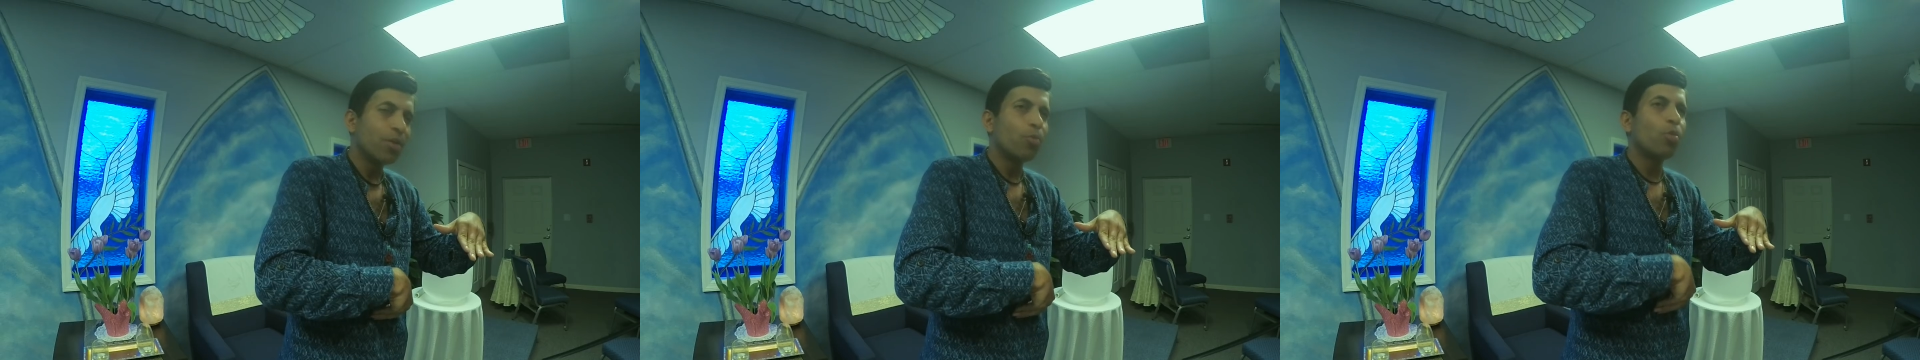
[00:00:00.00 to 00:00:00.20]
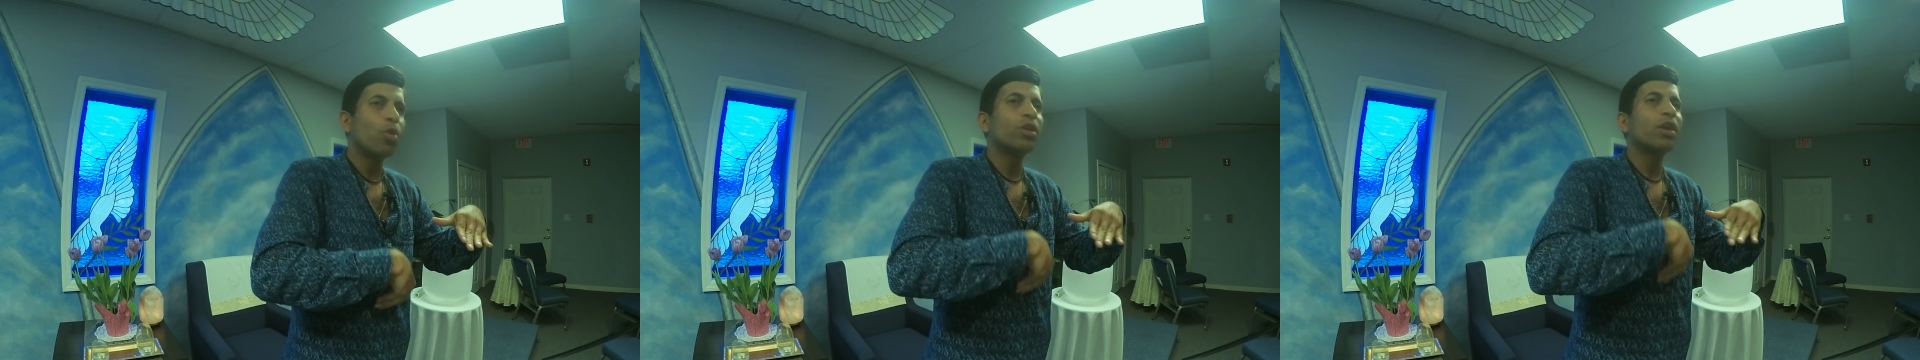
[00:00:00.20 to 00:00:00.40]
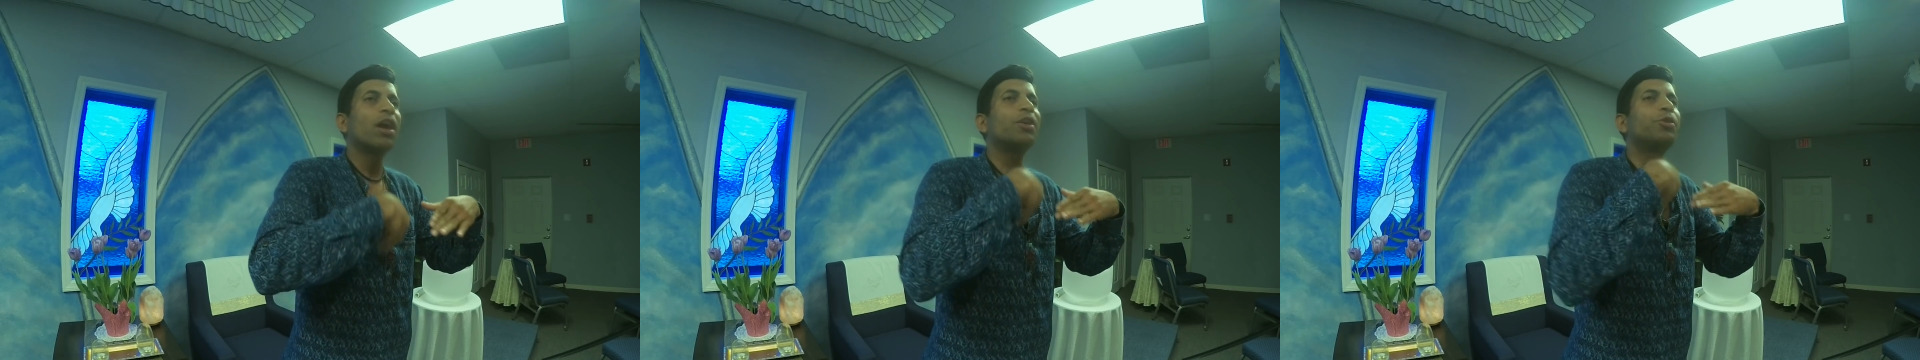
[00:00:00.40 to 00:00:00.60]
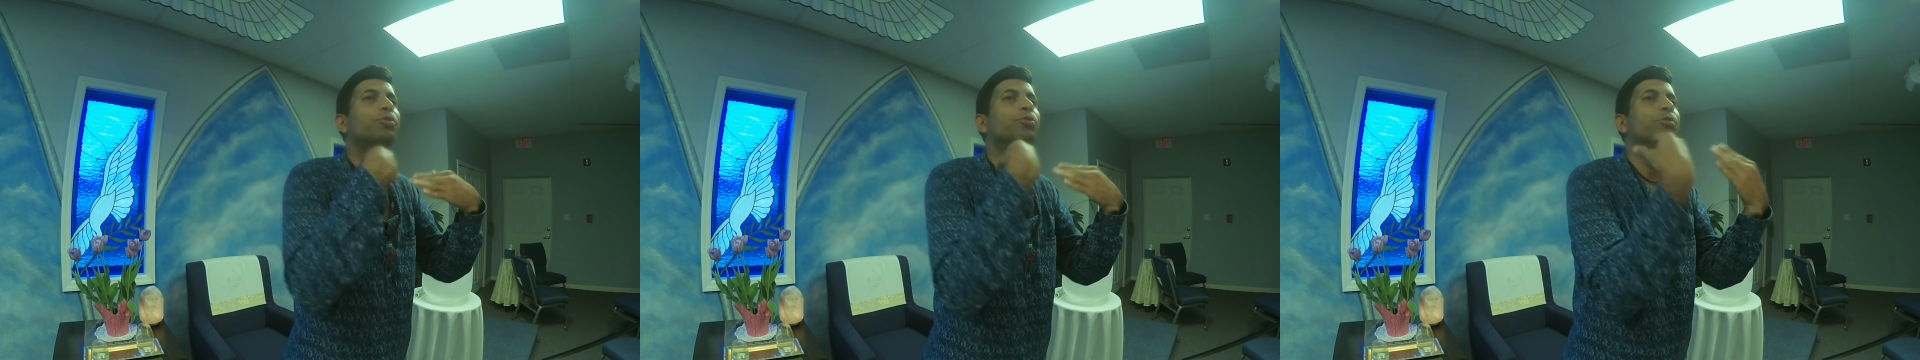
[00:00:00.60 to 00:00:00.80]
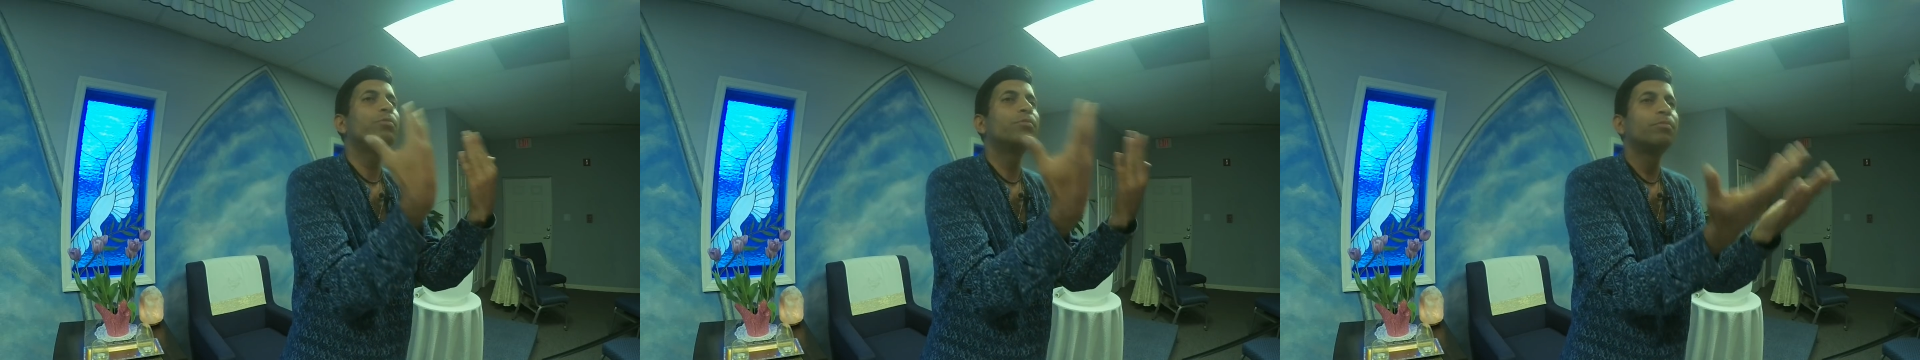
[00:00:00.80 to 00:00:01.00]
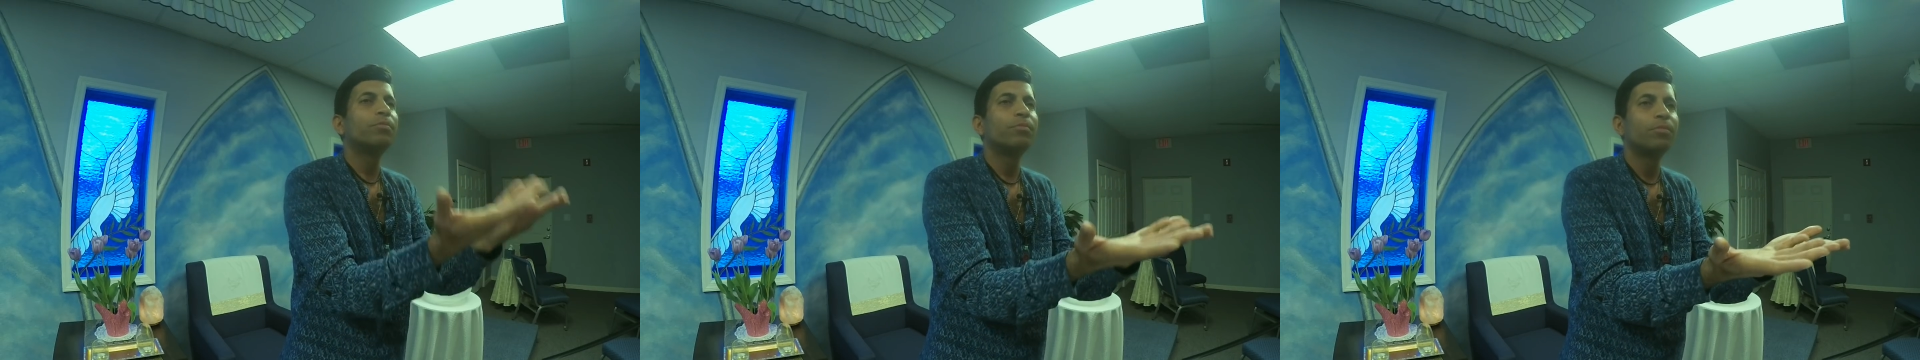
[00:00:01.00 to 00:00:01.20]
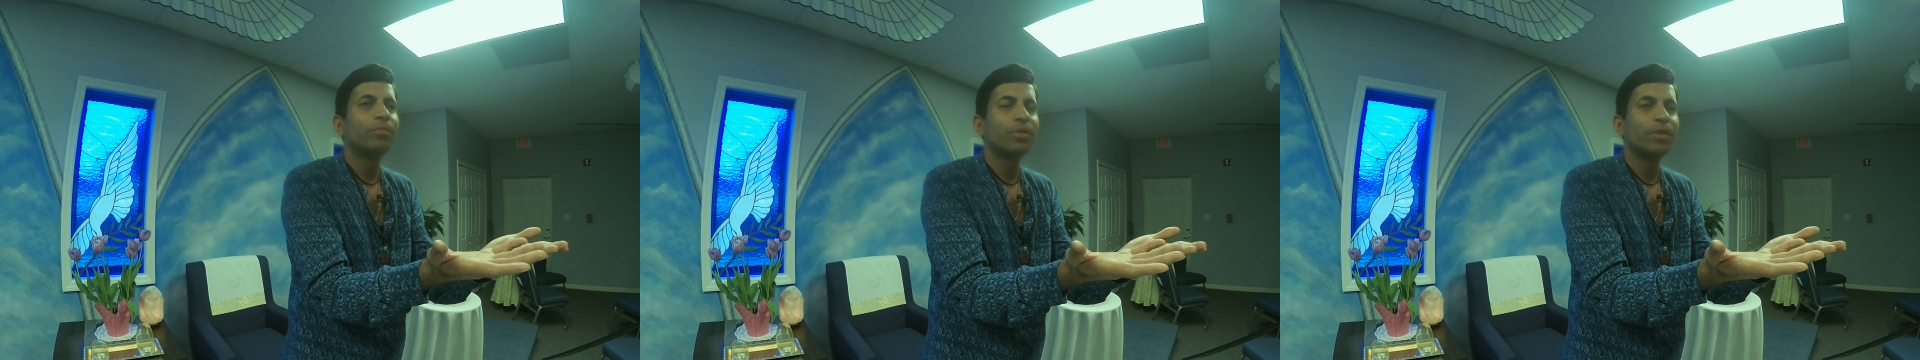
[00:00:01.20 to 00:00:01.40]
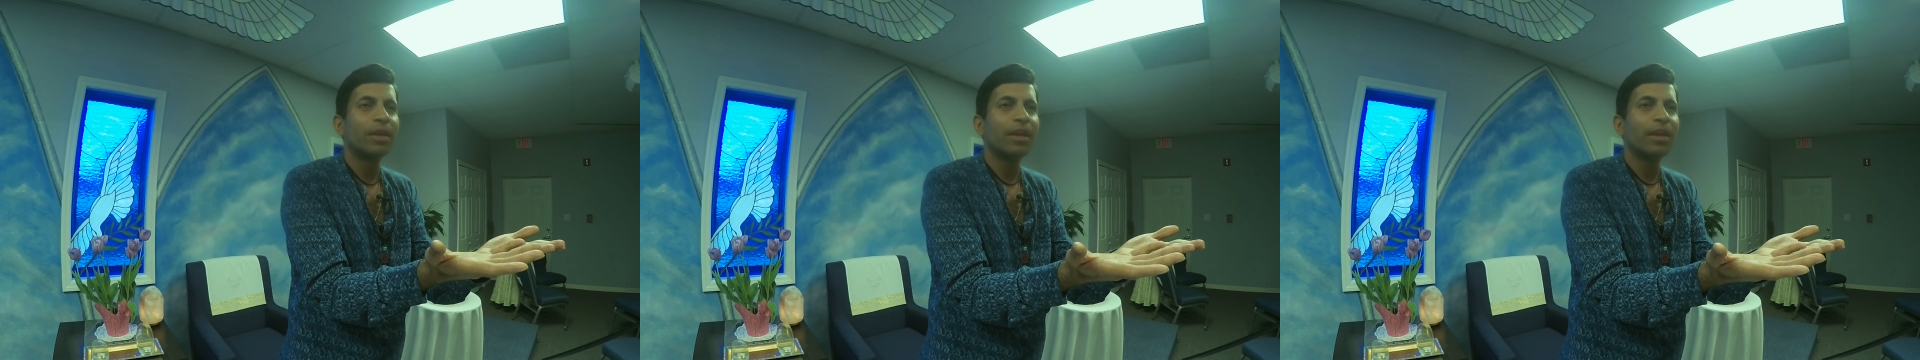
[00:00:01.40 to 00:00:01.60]
What are you
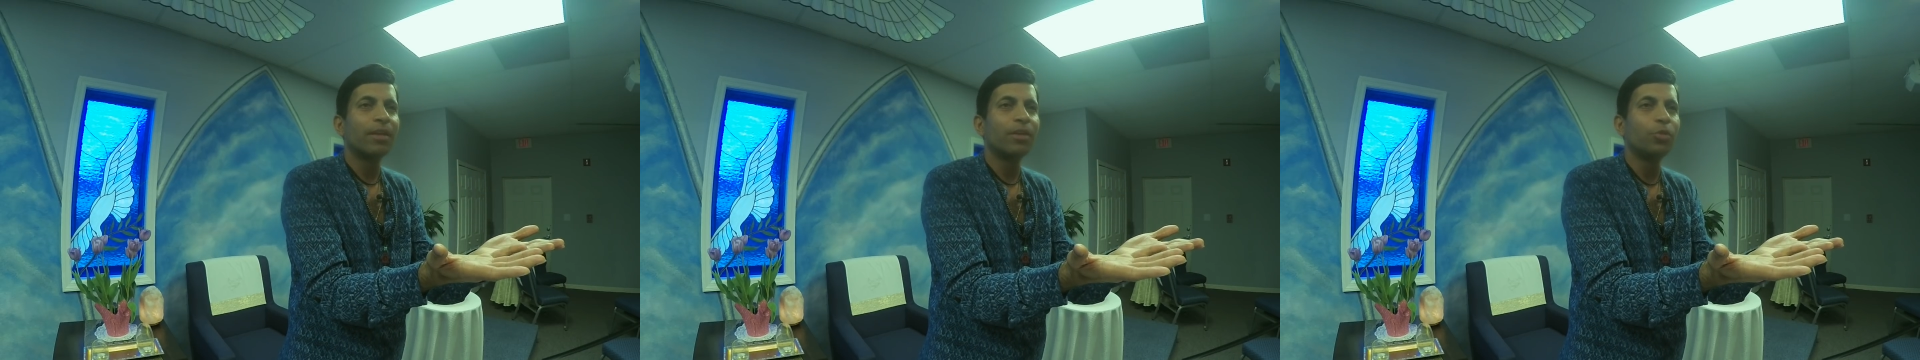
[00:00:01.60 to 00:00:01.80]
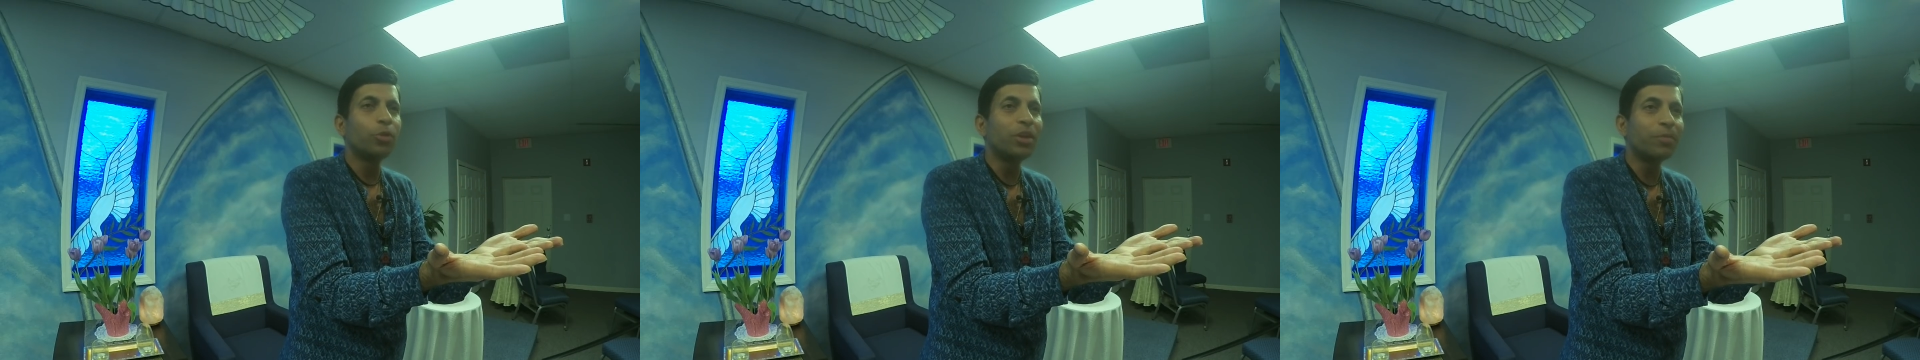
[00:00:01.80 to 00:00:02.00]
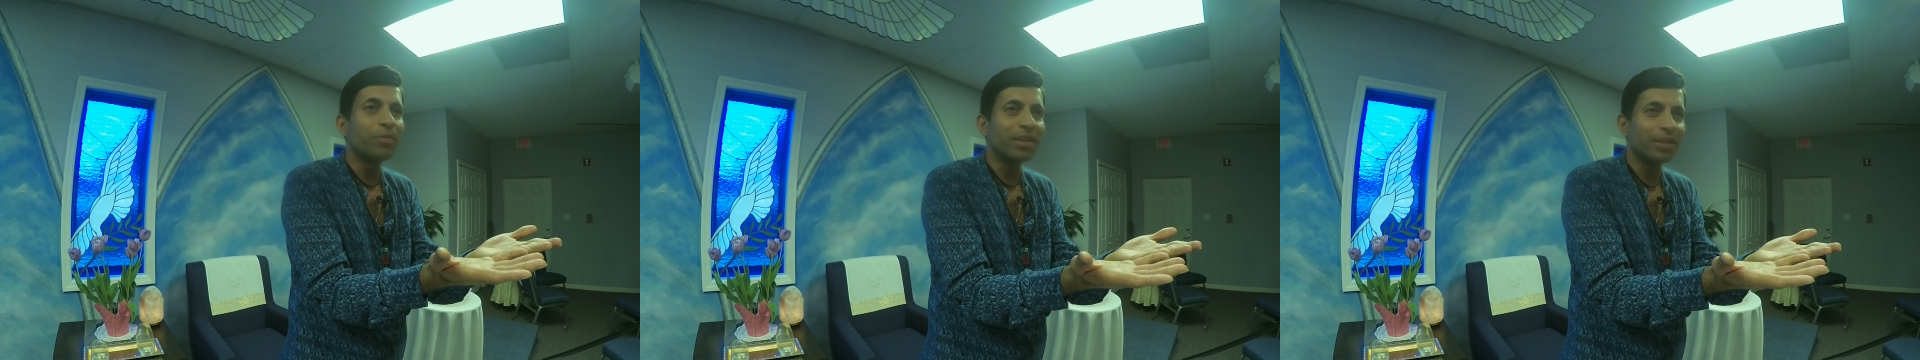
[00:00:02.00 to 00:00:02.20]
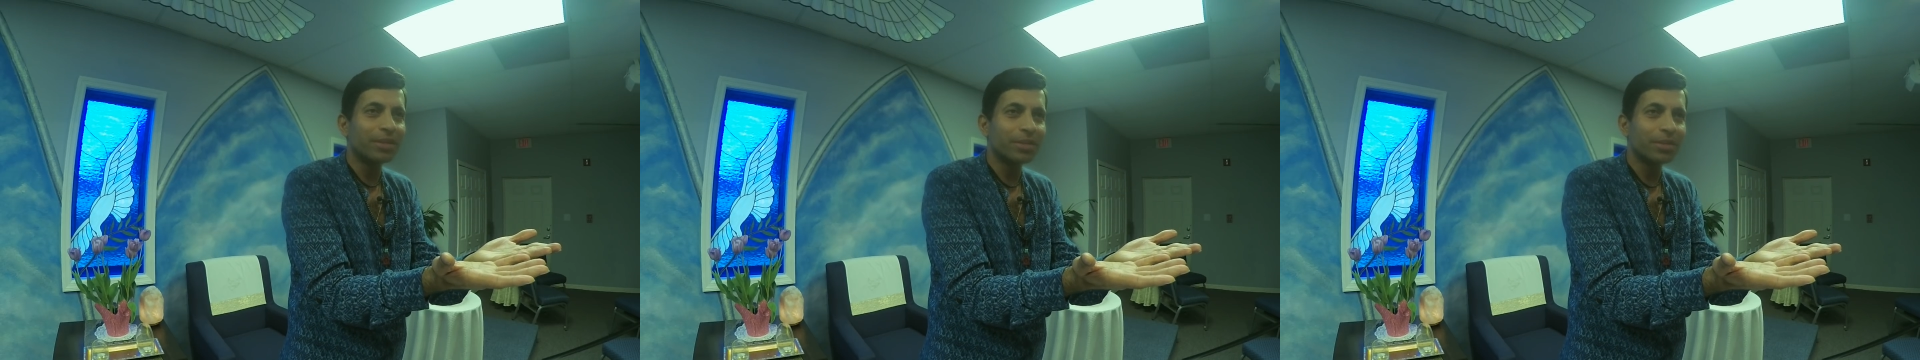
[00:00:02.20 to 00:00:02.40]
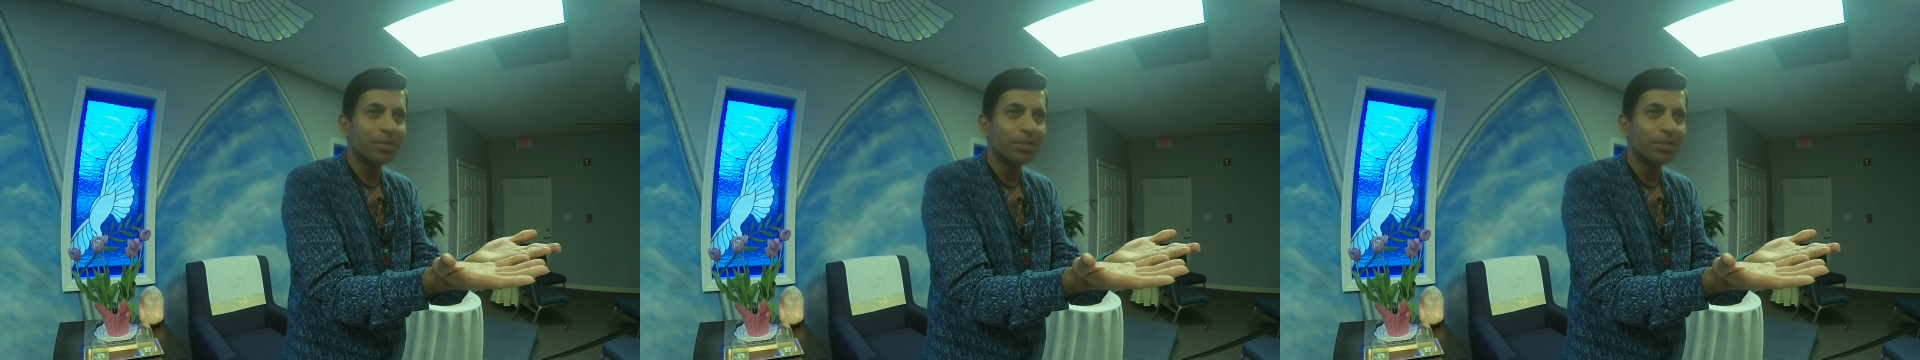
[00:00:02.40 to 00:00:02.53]
doing with it?